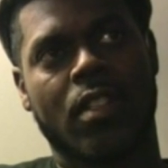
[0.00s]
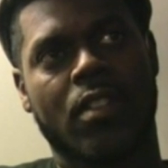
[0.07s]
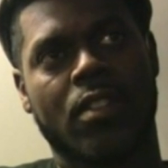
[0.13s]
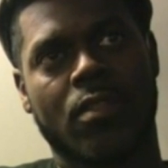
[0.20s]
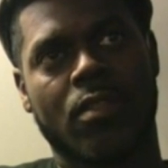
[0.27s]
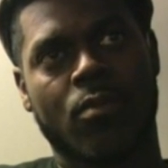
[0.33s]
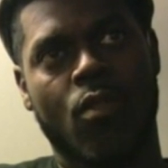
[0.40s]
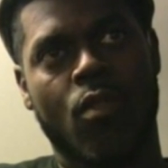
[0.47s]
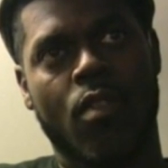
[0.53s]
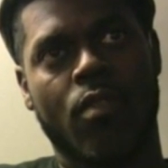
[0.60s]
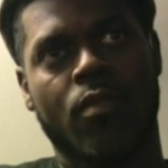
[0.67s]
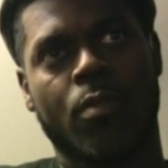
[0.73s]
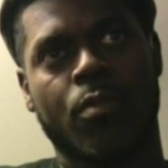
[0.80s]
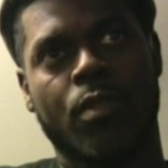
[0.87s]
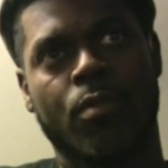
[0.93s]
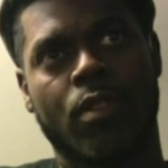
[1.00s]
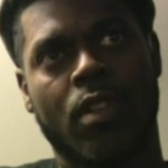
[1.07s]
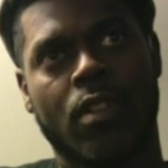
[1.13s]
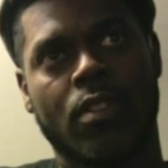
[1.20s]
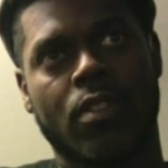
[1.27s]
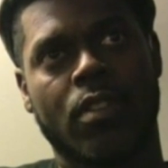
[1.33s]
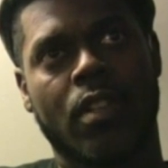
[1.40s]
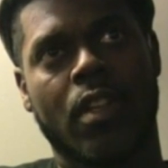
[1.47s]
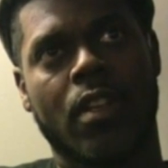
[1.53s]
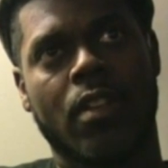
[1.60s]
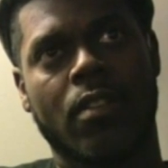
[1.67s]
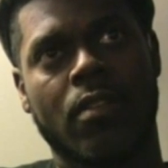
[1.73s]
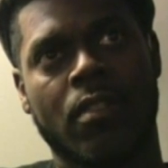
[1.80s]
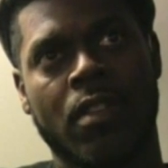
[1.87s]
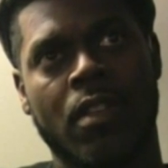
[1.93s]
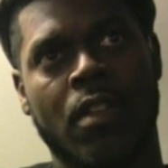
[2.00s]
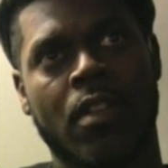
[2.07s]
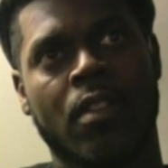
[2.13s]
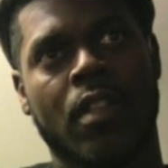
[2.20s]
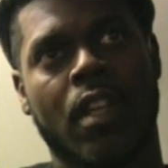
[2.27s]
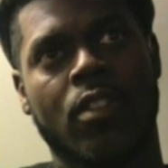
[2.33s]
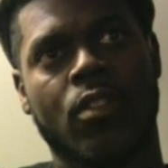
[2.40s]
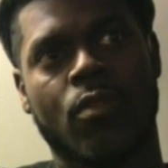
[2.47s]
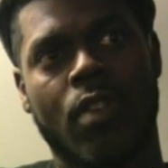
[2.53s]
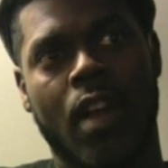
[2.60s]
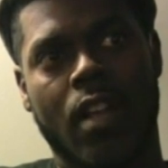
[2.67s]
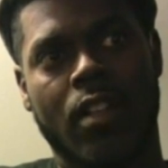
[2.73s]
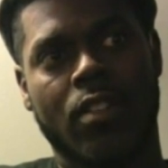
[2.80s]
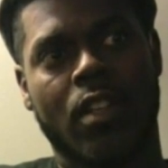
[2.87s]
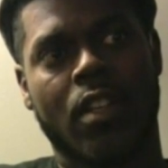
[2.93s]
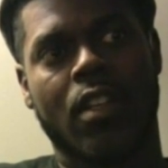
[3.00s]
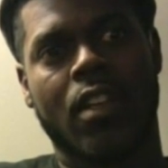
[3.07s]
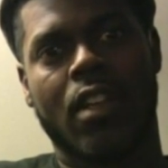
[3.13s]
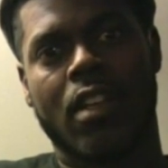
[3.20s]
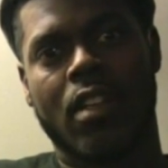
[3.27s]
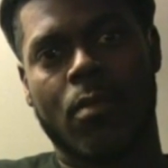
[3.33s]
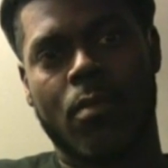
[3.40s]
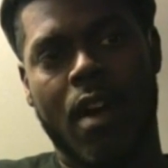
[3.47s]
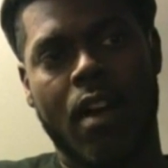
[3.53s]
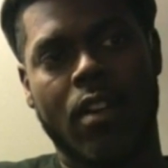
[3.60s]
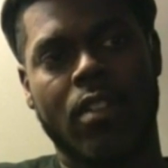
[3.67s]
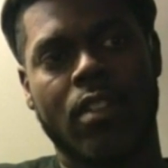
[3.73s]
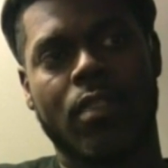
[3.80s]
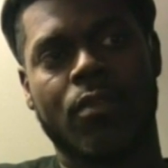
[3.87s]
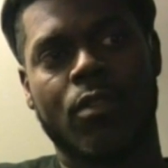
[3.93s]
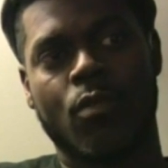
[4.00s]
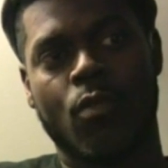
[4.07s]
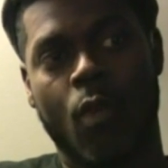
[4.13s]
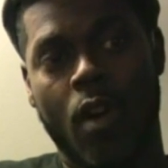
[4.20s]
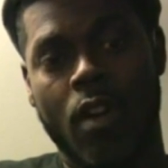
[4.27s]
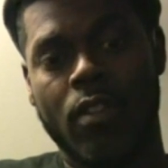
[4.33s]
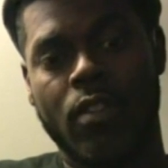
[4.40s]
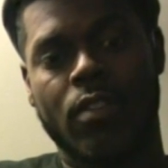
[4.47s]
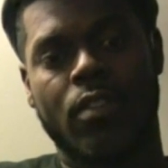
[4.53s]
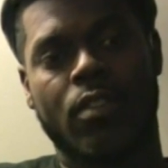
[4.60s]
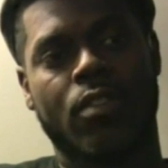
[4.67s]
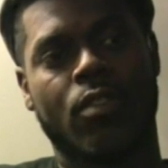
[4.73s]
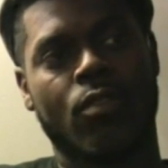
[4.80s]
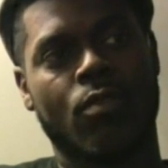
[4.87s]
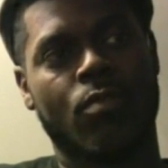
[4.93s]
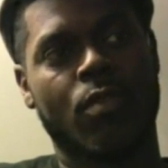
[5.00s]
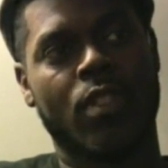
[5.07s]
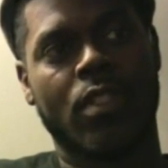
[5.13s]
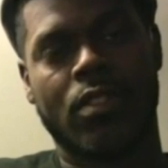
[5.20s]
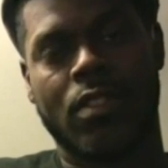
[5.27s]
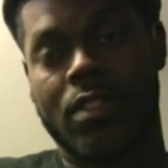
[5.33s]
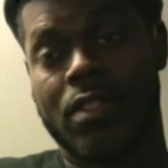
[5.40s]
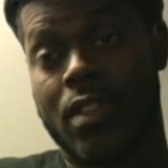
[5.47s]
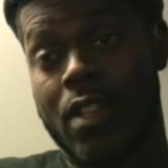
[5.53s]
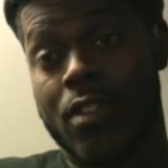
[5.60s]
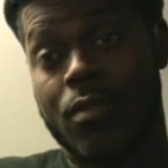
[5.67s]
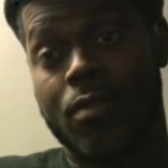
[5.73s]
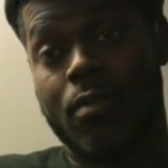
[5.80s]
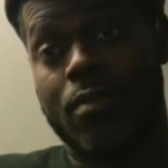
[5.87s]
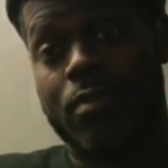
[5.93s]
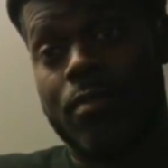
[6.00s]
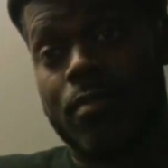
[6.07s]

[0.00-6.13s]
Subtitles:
think it's important for people to understand that you gotta take care of your body if you want to be successful.